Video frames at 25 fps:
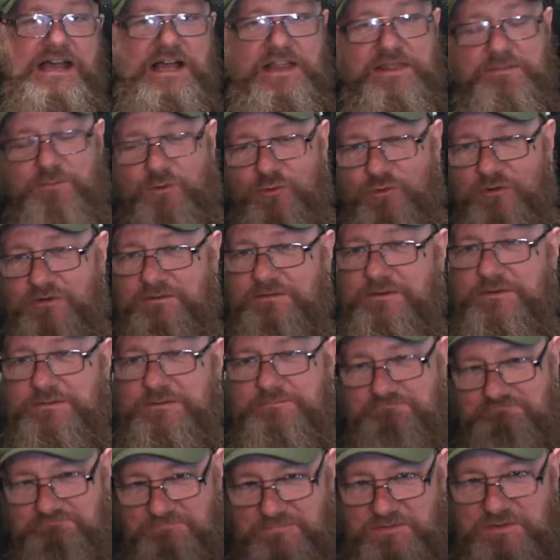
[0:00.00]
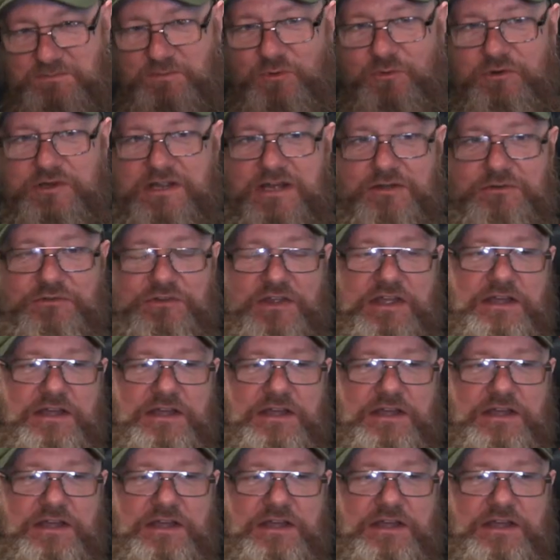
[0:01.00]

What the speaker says: And the more it goes